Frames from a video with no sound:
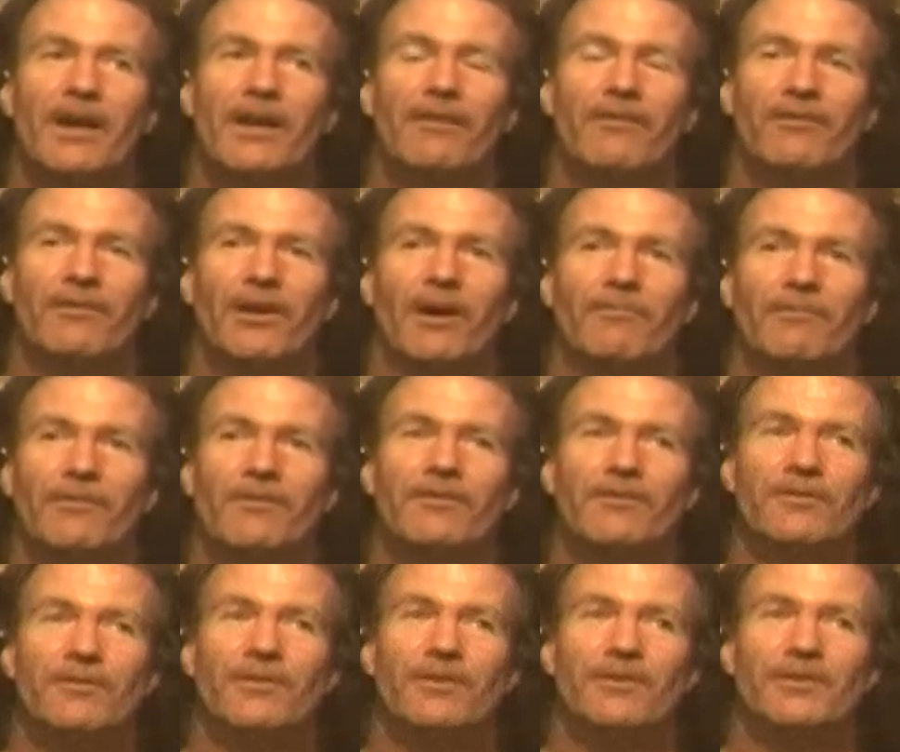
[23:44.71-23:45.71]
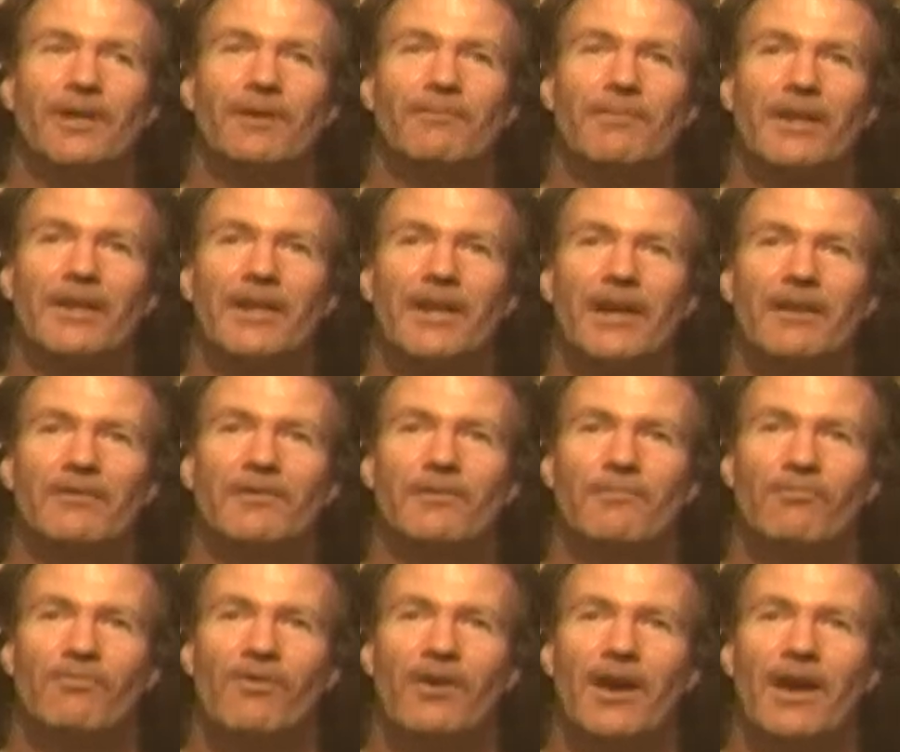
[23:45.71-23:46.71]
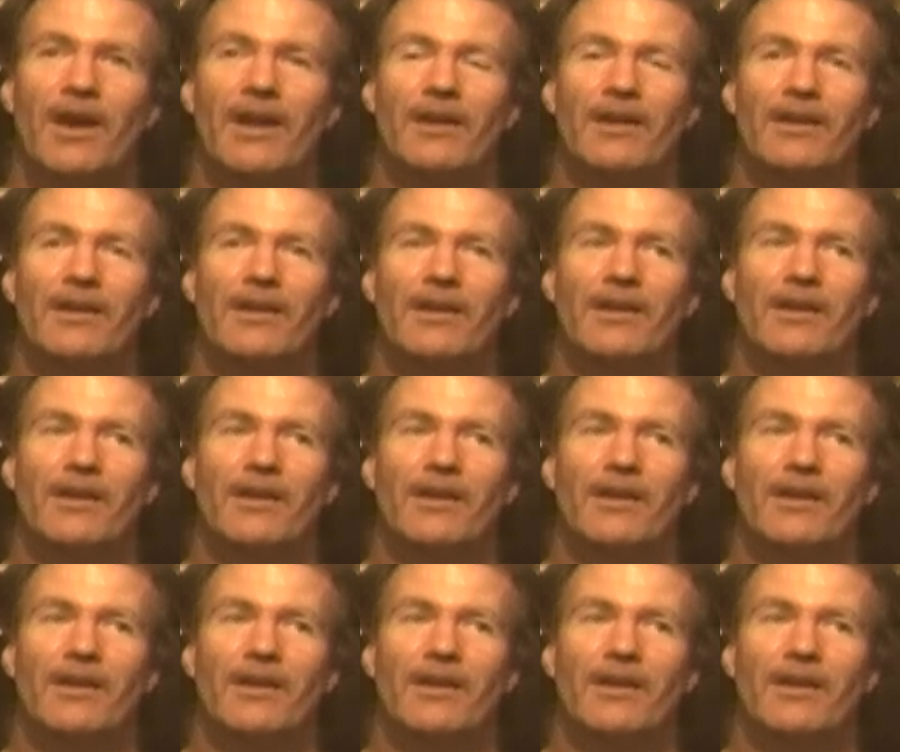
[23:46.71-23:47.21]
Stopped in the church. I began to pray.